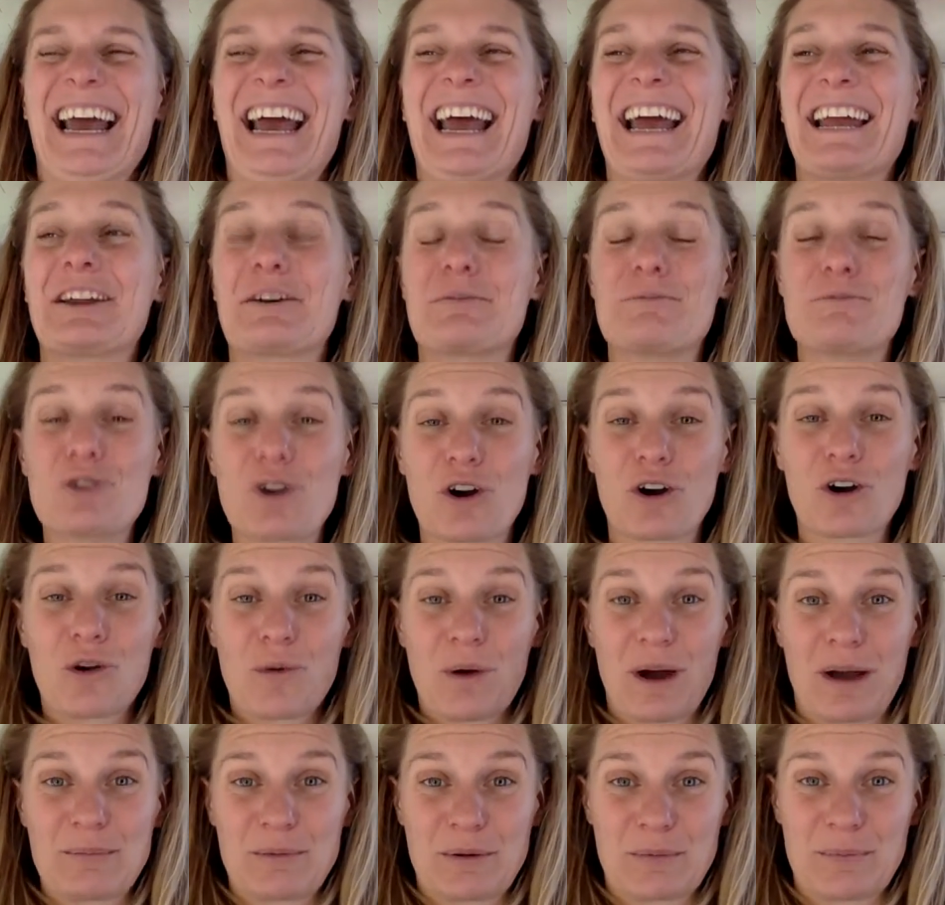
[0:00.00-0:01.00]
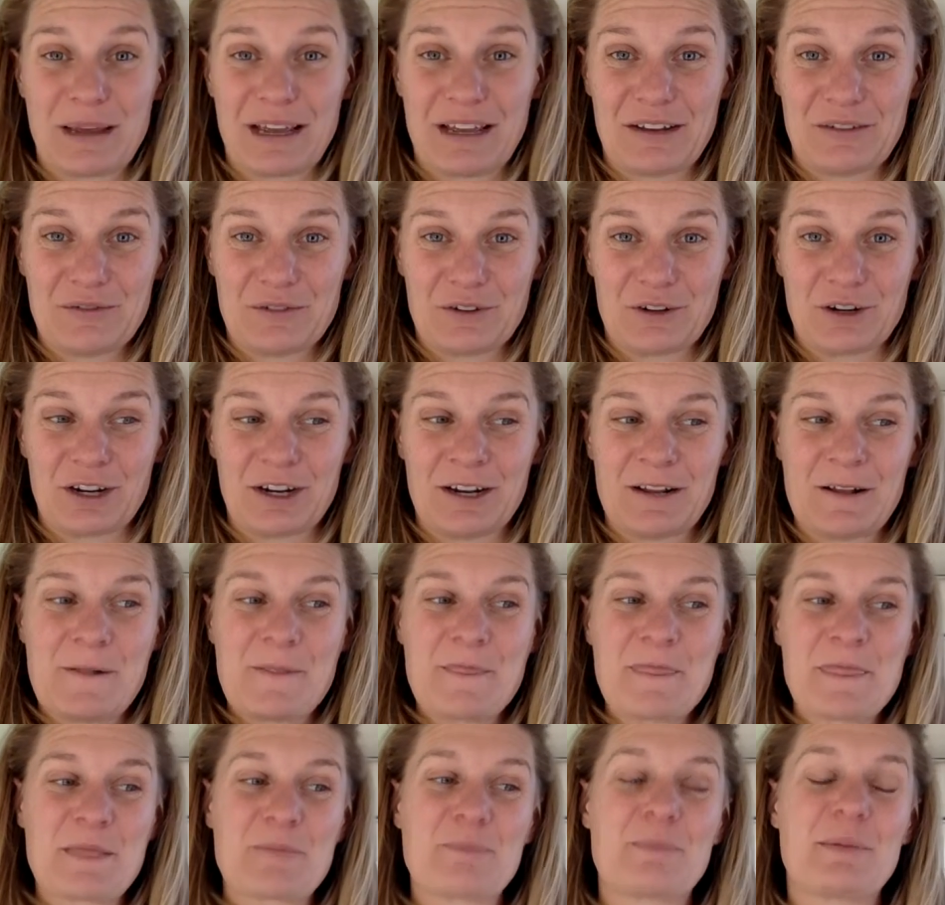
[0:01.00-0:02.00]
and I'm not quite prepared for it,
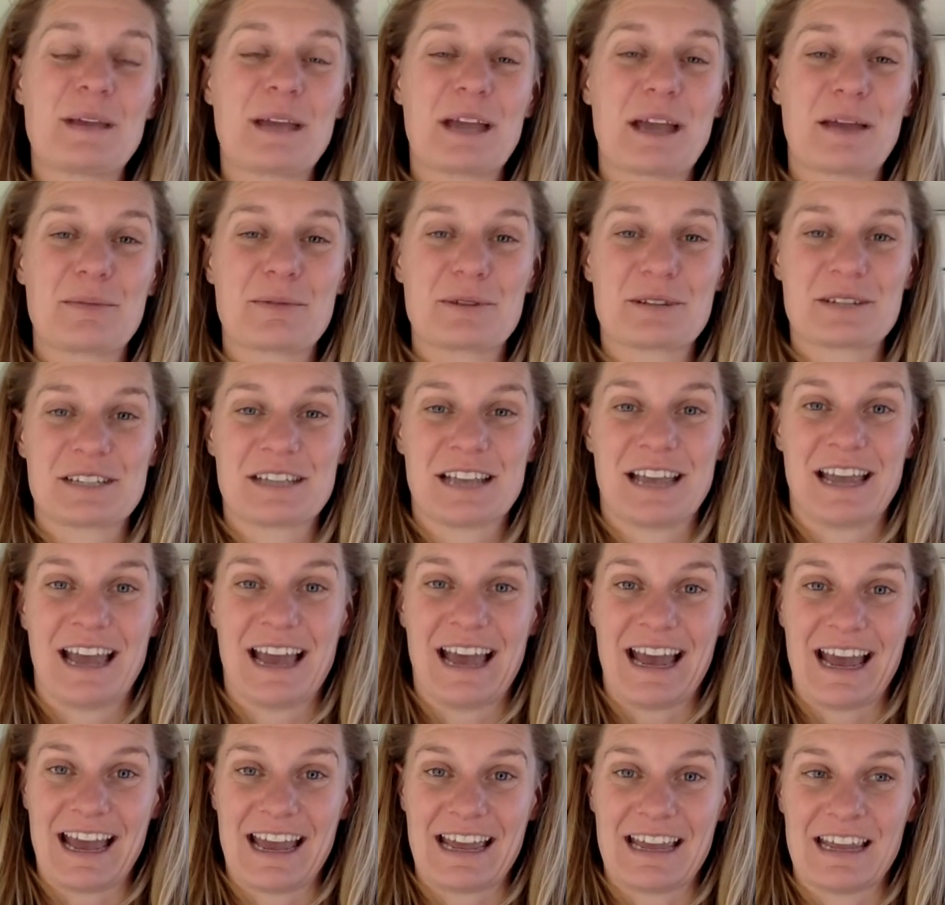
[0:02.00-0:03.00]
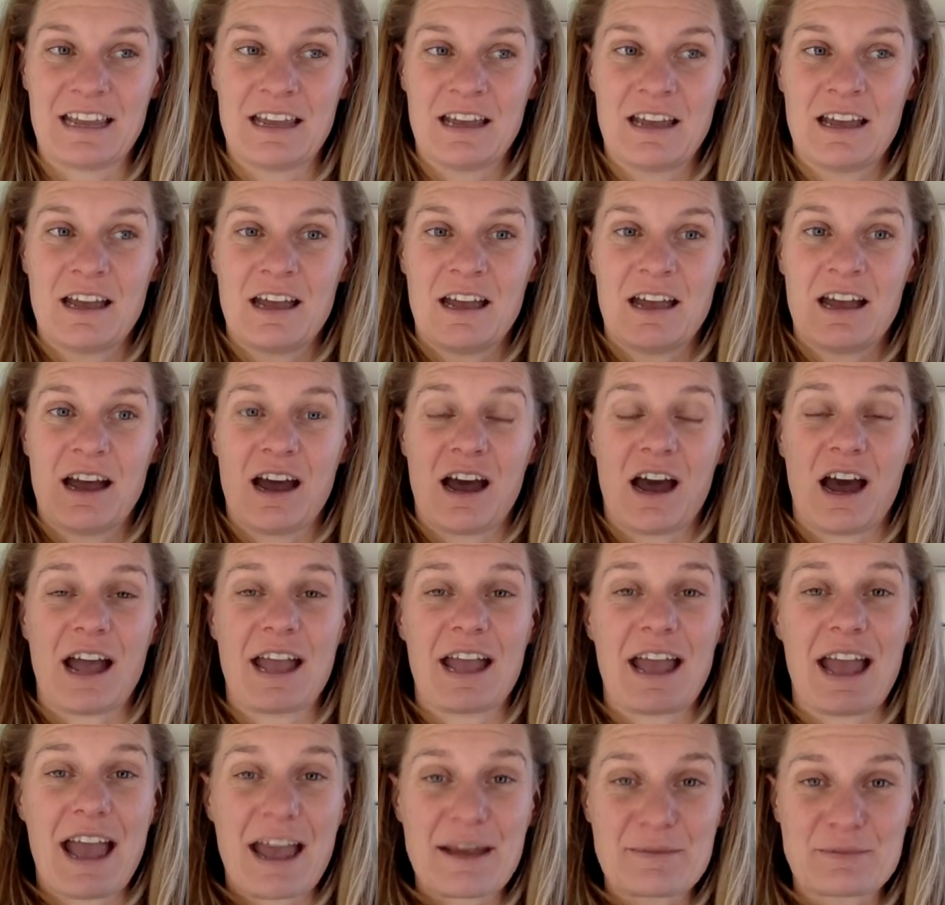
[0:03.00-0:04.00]
being able to say, hey,
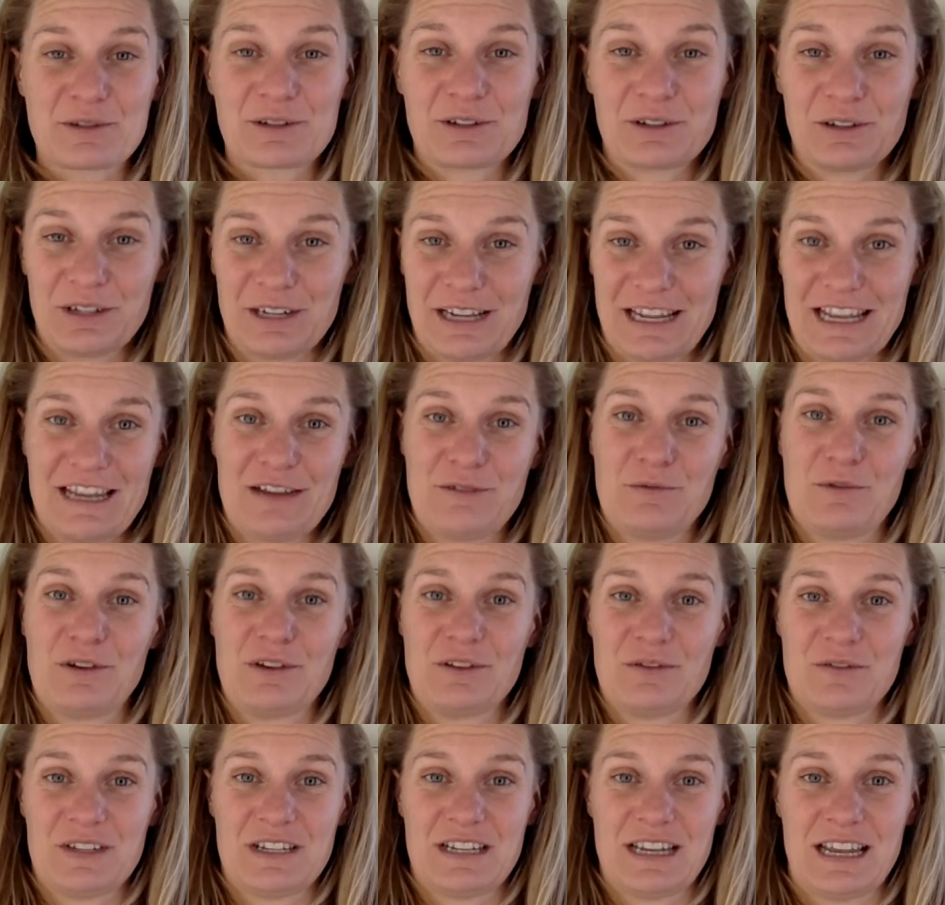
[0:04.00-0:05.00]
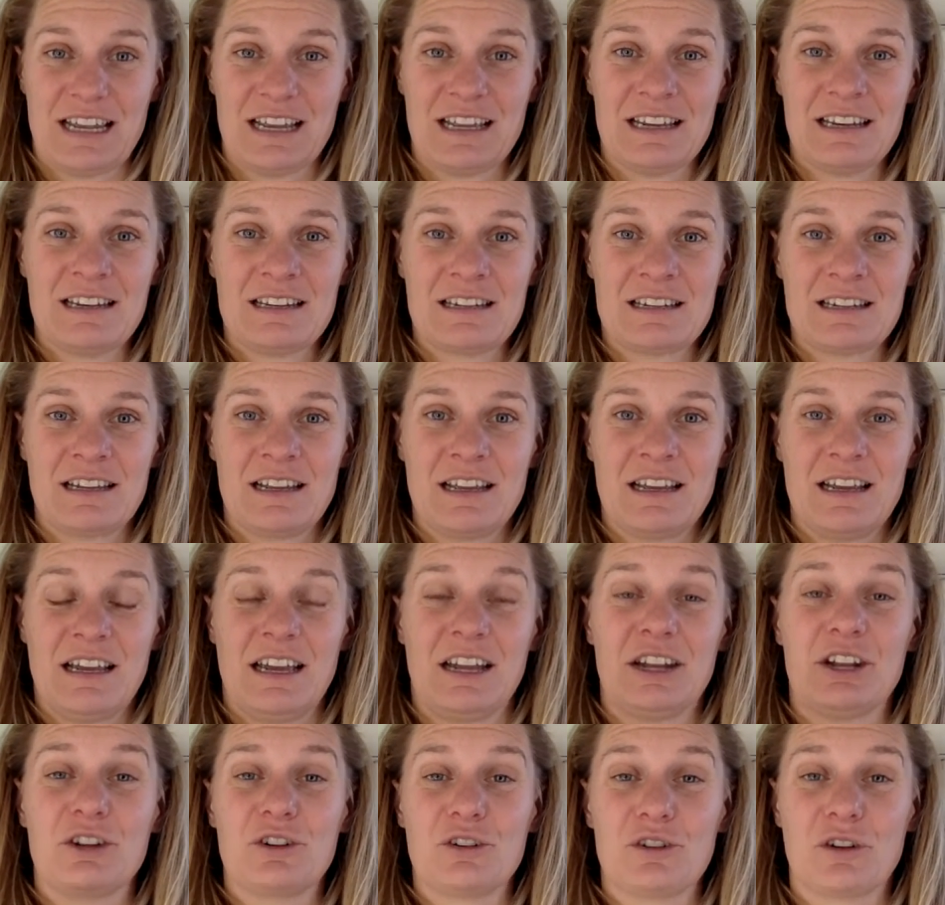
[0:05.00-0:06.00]
I absolutely hear what you've said
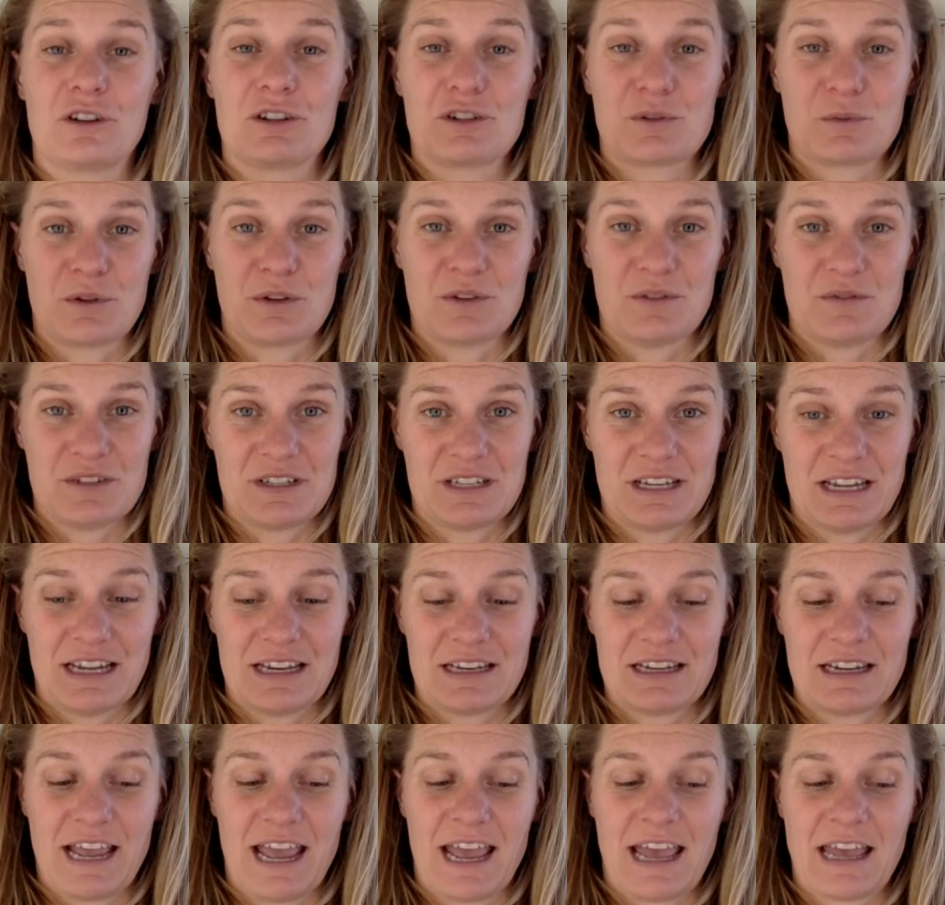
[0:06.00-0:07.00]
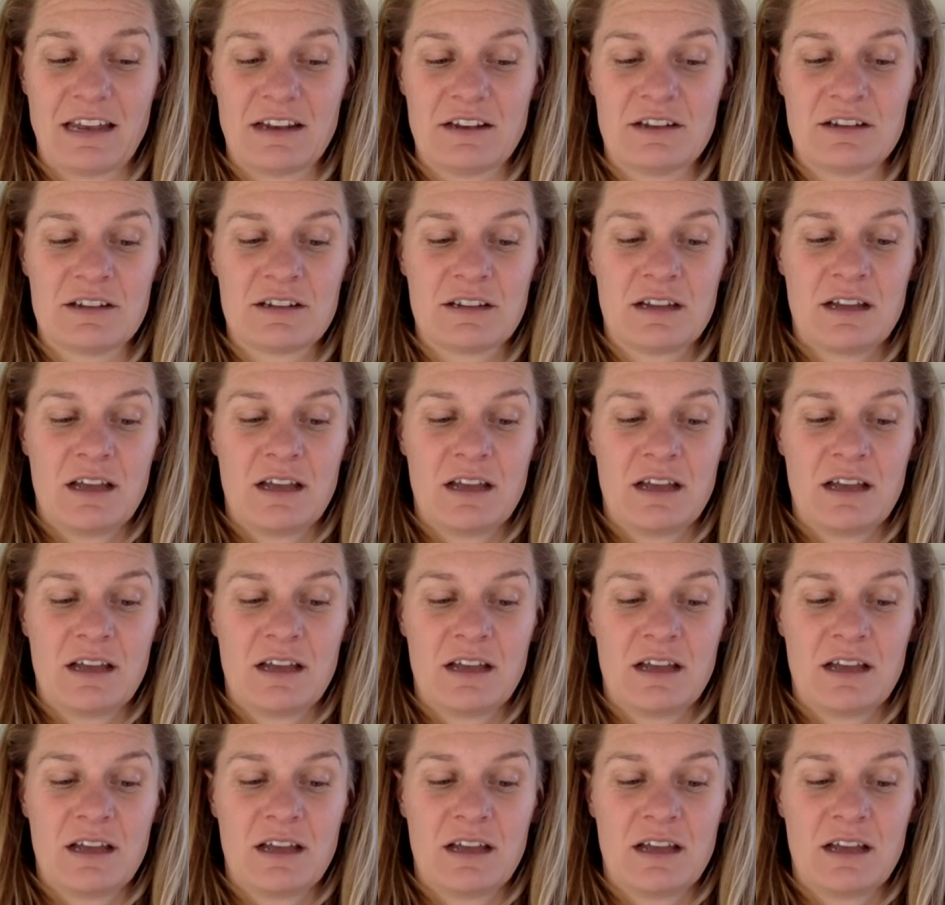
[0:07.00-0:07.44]
and acknowledge what you've said, and